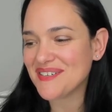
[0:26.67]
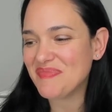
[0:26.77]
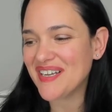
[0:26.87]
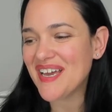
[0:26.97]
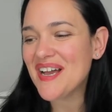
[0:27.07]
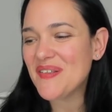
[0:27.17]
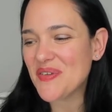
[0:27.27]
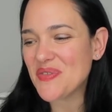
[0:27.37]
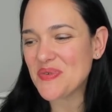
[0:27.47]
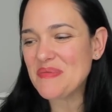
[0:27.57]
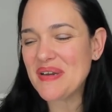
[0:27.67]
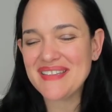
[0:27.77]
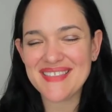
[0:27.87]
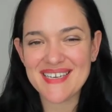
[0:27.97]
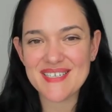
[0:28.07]
but the three main
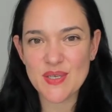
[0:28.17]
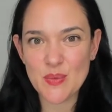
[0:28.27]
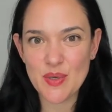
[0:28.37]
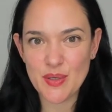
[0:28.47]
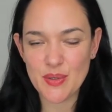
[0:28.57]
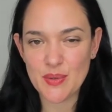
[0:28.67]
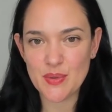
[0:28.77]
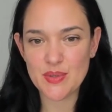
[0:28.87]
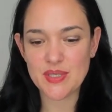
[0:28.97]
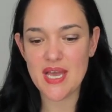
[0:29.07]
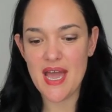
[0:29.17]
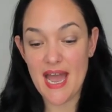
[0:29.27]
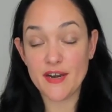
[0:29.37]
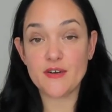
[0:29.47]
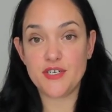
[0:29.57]
things that we use
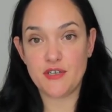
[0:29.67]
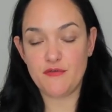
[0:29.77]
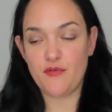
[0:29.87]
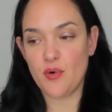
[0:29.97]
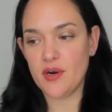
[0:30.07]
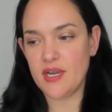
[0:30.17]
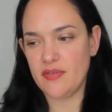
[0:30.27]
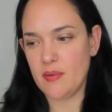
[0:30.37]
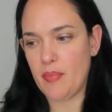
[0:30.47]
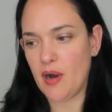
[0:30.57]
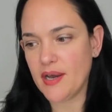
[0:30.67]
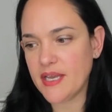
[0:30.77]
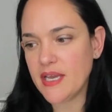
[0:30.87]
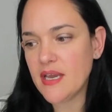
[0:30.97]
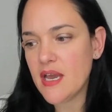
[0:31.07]
energy for in the
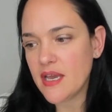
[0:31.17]
body